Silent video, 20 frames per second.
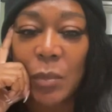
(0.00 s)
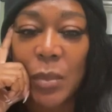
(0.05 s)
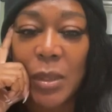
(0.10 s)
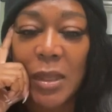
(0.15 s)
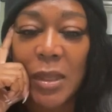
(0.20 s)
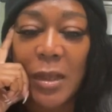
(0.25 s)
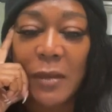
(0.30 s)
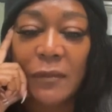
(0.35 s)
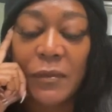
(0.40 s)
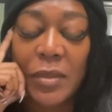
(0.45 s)

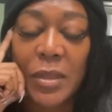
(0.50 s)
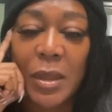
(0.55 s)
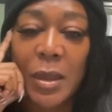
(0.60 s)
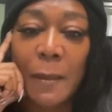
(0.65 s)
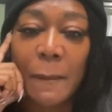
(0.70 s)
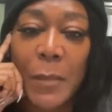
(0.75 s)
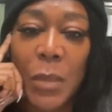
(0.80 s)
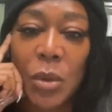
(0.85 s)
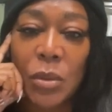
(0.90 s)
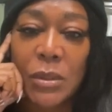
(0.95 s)
we have
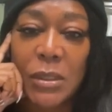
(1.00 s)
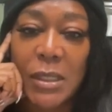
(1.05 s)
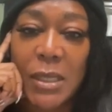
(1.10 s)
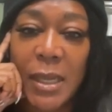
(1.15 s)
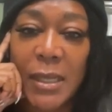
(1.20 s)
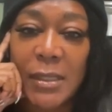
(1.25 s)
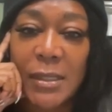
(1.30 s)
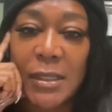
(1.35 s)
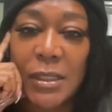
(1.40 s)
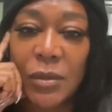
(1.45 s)
the Mo
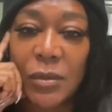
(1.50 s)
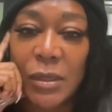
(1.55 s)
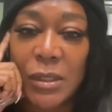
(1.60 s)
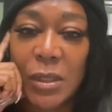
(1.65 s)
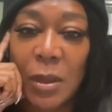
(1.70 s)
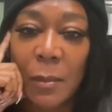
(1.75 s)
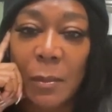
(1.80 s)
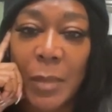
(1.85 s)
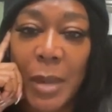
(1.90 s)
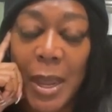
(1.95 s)
Today
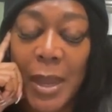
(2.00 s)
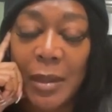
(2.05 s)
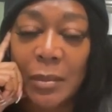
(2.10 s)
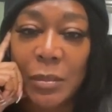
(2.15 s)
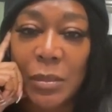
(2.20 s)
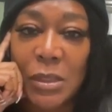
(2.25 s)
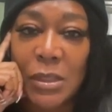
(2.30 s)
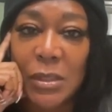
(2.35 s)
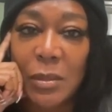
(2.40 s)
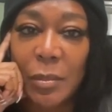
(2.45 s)
series on Black
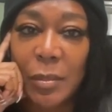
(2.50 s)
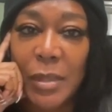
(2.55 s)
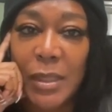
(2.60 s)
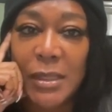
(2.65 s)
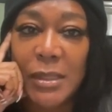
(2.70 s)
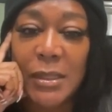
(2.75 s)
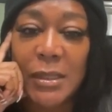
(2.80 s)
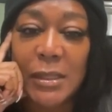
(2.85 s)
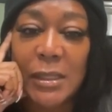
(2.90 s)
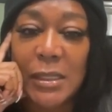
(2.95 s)
Muslim
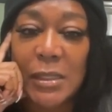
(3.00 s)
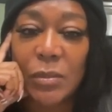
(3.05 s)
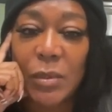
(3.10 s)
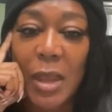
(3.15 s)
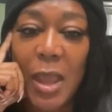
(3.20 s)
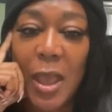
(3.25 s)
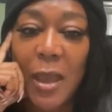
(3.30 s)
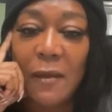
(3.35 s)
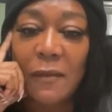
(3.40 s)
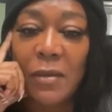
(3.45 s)
businesses.
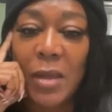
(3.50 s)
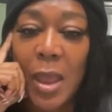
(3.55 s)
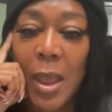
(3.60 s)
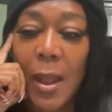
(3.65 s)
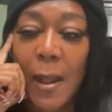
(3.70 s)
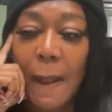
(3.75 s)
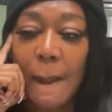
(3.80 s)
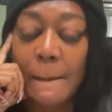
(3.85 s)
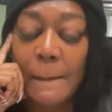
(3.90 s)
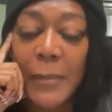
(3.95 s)
We have
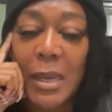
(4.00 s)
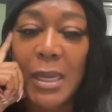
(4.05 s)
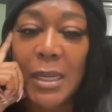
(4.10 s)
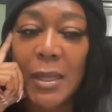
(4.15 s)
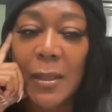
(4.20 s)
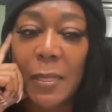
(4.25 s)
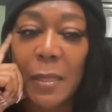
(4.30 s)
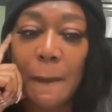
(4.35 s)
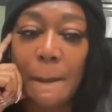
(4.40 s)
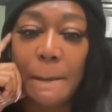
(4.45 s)

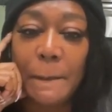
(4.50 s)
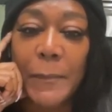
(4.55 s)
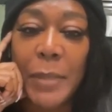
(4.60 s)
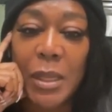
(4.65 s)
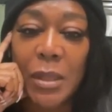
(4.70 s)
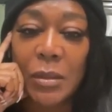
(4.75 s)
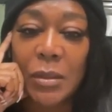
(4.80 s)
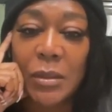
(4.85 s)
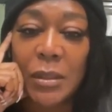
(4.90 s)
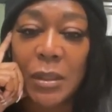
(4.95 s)
Amila the
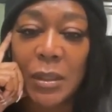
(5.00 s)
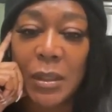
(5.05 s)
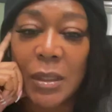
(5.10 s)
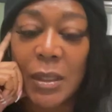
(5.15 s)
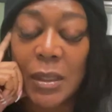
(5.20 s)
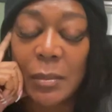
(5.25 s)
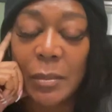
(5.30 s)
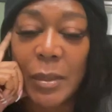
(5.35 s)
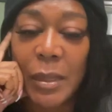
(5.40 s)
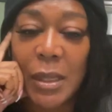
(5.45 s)
Builder
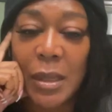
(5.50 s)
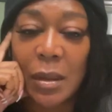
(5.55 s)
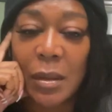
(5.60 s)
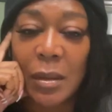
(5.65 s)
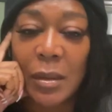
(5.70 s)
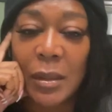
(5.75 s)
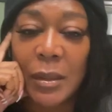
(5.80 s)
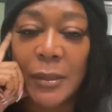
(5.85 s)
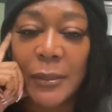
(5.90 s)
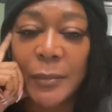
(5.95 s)
going to be
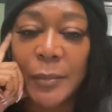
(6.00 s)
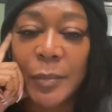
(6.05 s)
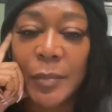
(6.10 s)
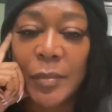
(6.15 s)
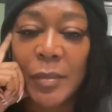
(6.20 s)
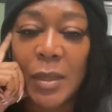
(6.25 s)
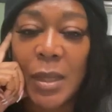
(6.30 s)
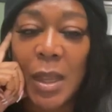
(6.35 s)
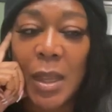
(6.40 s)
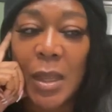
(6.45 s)
on.
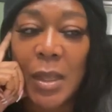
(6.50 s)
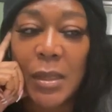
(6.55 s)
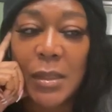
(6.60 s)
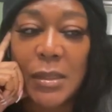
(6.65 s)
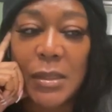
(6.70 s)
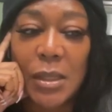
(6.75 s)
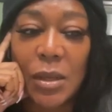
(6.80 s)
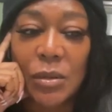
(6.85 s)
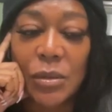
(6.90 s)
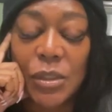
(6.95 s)

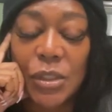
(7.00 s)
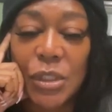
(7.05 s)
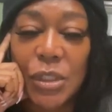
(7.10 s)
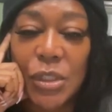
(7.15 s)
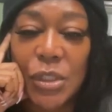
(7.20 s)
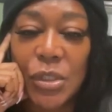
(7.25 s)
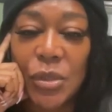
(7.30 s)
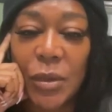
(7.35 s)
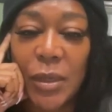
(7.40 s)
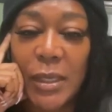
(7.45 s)
So you
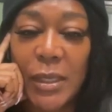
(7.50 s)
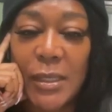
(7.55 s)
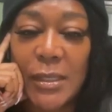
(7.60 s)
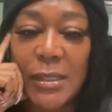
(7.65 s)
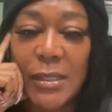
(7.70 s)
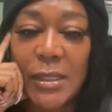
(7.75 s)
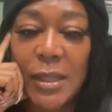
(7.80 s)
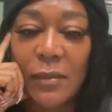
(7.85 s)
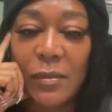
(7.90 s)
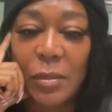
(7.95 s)
should join
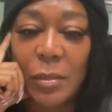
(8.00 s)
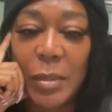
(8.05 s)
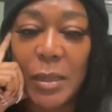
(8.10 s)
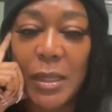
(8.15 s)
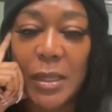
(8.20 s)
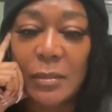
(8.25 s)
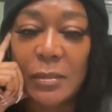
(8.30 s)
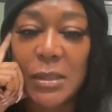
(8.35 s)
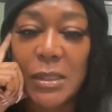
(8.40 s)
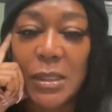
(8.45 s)
us 7
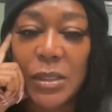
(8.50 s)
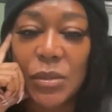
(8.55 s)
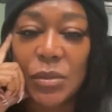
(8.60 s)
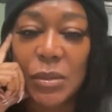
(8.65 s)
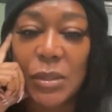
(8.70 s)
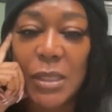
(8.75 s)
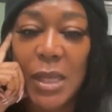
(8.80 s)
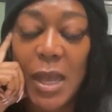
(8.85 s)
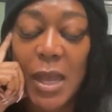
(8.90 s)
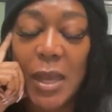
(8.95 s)
p.m.
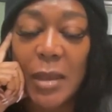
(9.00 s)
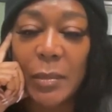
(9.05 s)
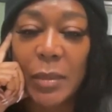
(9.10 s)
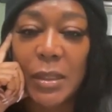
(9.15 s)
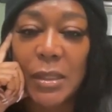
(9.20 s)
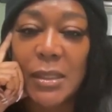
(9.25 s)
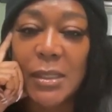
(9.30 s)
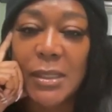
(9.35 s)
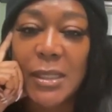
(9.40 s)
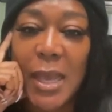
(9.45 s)
Central Time
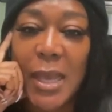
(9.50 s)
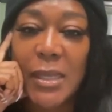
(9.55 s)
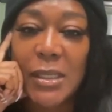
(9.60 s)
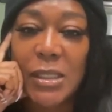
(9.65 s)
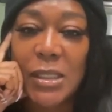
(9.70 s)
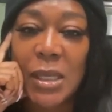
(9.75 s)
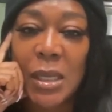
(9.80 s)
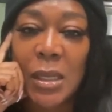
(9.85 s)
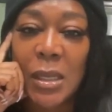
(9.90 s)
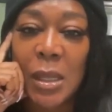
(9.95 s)
on the
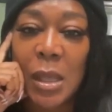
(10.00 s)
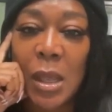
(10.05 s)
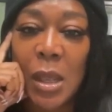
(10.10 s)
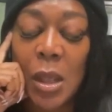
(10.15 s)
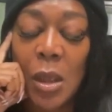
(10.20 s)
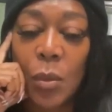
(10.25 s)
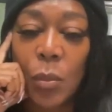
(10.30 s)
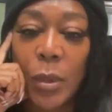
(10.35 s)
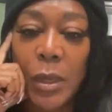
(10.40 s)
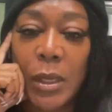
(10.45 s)
Sajdah
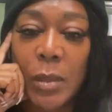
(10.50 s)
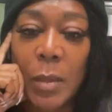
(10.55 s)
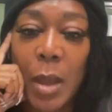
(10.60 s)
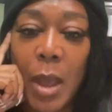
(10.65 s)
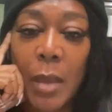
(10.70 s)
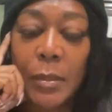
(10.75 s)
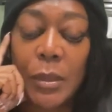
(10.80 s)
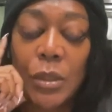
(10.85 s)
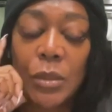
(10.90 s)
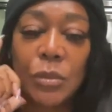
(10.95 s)
Wendy
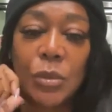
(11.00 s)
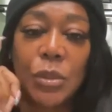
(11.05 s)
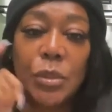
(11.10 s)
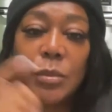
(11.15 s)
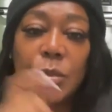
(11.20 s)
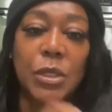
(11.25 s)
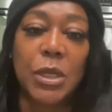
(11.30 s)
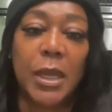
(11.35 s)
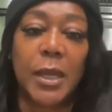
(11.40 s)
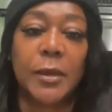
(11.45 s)
Muhammad
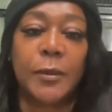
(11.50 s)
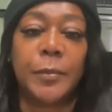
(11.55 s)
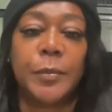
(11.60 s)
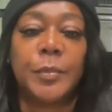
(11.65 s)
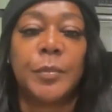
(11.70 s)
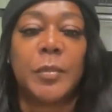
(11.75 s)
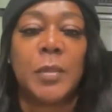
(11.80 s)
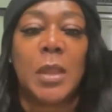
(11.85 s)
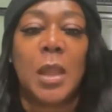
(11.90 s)
YouTube channel.